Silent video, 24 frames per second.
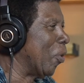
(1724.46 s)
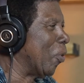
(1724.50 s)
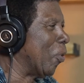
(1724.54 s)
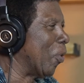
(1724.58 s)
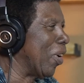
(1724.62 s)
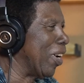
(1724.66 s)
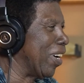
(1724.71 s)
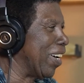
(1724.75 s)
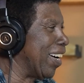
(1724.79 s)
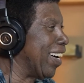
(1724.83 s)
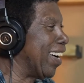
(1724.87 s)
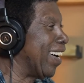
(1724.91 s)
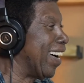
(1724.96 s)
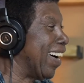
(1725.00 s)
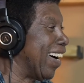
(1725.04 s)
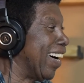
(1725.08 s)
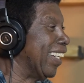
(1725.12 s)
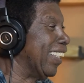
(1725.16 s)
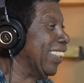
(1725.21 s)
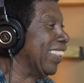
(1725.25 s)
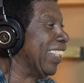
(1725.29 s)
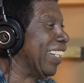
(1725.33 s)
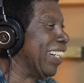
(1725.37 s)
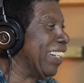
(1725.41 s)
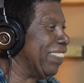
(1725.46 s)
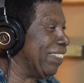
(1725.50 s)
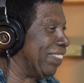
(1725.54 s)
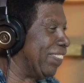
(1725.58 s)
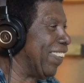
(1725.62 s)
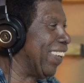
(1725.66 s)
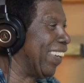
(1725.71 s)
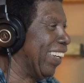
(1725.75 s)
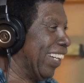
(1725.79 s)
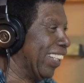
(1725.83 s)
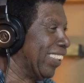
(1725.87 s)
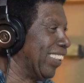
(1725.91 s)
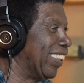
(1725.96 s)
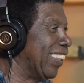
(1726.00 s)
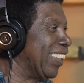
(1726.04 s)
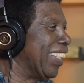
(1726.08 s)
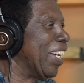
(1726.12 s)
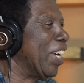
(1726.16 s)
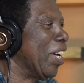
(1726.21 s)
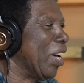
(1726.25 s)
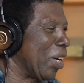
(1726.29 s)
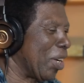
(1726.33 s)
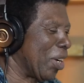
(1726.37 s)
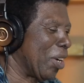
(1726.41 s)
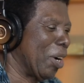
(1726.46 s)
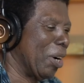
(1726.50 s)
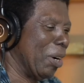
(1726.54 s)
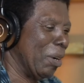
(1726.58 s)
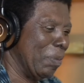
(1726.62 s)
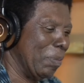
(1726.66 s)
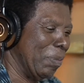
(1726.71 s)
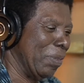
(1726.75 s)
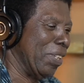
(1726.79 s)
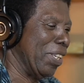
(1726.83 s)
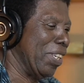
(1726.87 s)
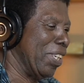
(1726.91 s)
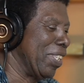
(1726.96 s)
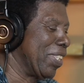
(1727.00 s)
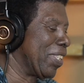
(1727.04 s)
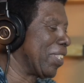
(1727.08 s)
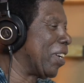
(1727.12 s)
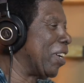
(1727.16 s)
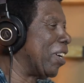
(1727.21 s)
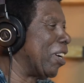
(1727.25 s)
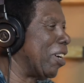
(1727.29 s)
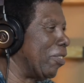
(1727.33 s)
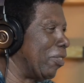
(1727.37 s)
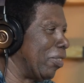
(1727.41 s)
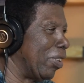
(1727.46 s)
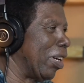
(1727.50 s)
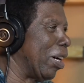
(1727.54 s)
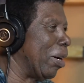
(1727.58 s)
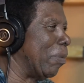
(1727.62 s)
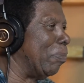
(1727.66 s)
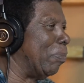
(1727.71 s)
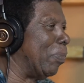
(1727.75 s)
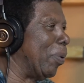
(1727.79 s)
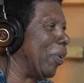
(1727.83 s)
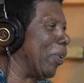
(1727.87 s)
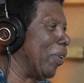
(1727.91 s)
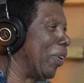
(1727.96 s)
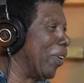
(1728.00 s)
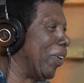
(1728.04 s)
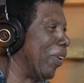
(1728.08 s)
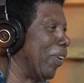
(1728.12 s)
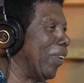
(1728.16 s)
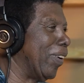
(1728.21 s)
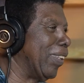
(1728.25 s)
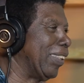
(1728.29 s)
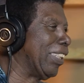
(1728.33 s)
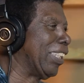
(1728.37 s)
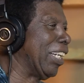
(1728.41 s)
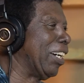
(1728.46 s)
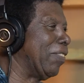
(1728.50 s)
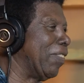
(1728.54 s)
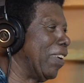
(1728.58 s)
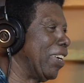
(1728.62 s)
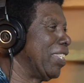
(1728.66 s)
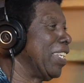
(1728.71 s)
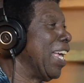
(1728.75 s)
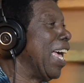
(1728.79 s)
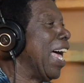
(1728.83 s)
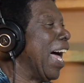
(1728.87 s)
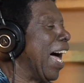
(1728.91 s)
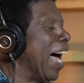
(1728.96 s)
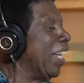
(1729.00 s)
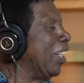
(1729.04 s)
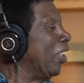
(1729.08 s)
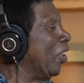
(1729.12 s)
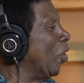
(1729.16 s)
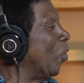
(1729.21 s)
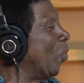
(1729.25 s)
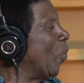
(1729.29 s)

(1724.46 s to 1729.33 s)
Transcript: one of us. Come discover both of us. And the